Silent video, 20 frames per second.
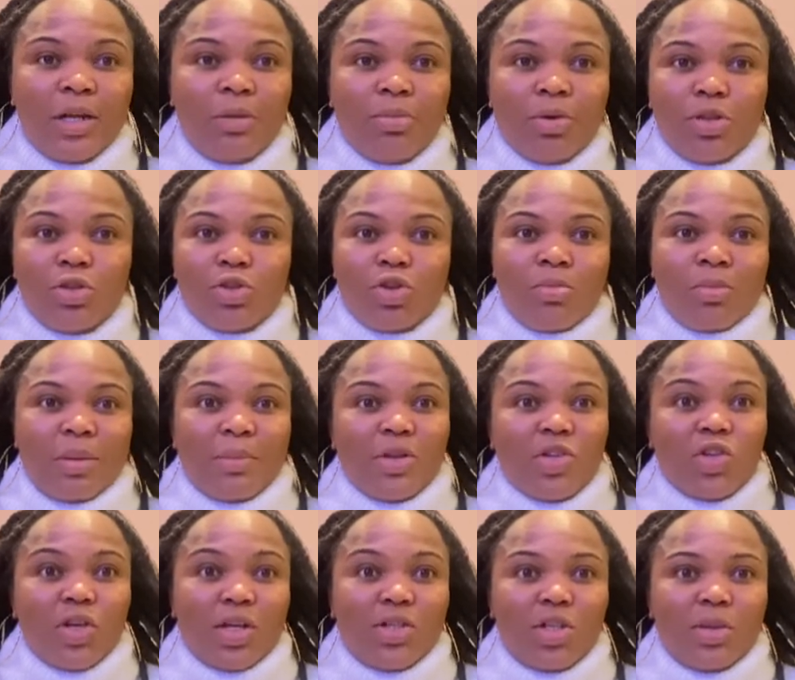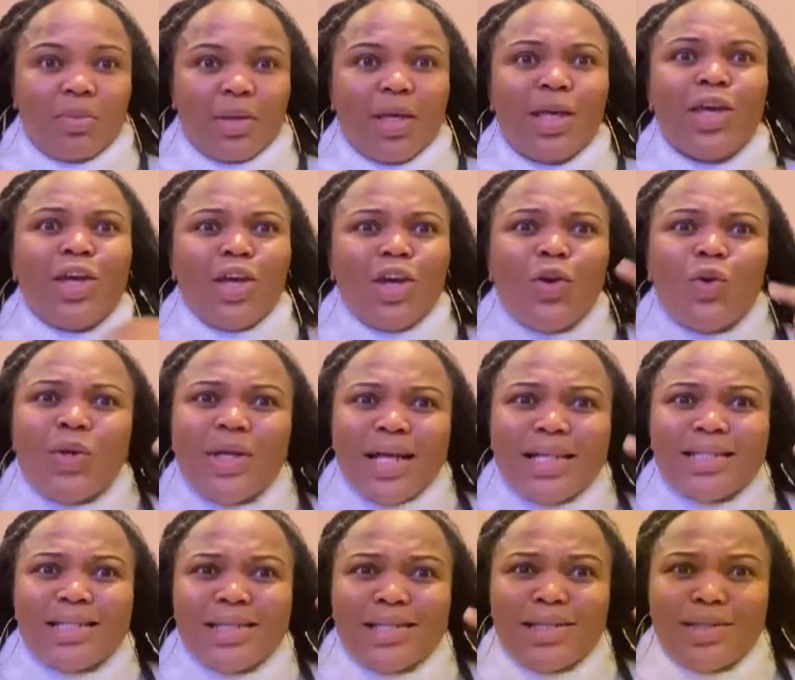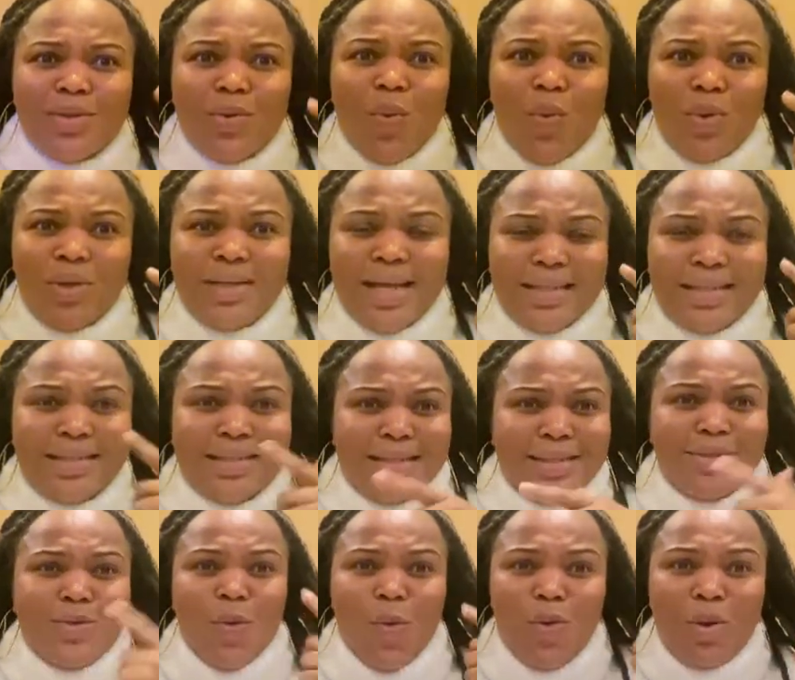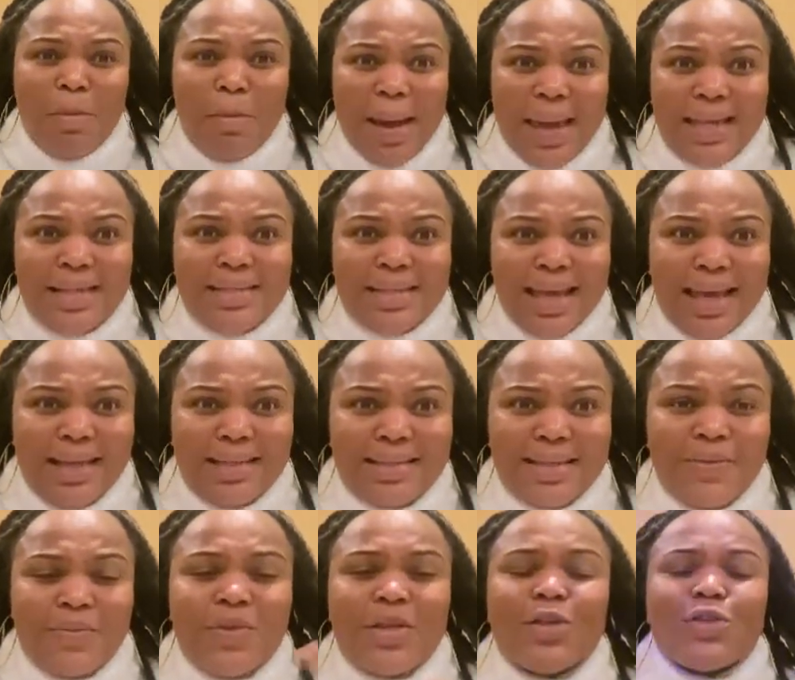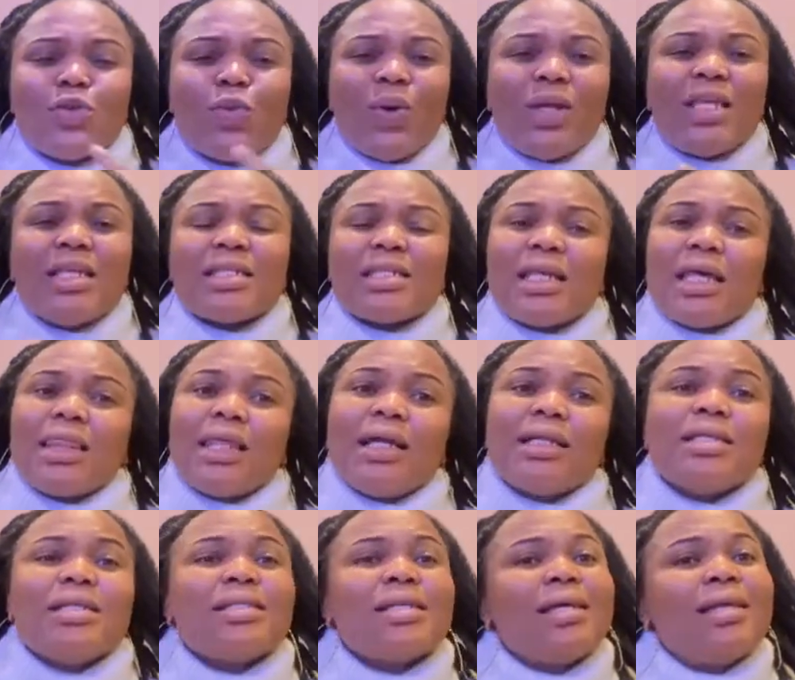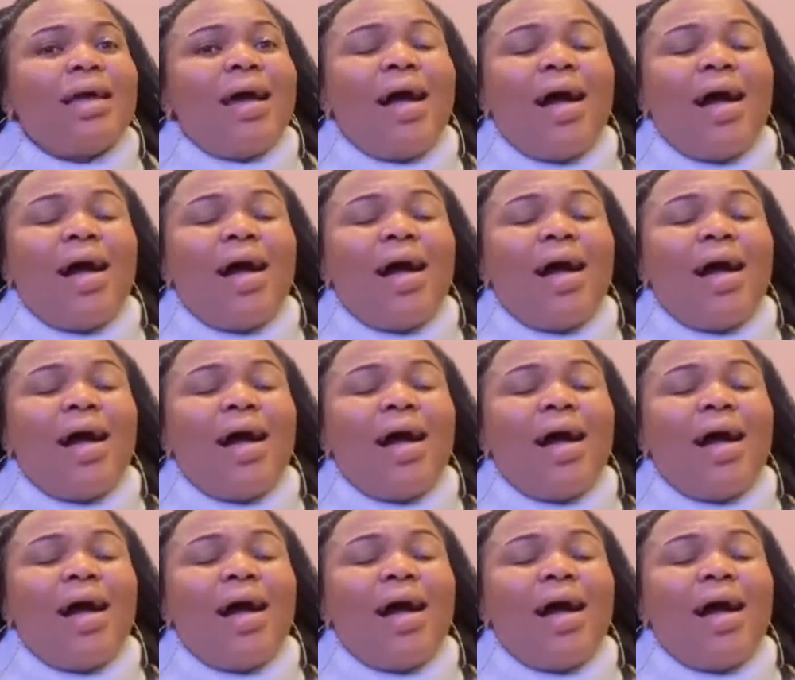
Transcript: to come and be charging me. You know, that is his own mindset. So when he said that, he said,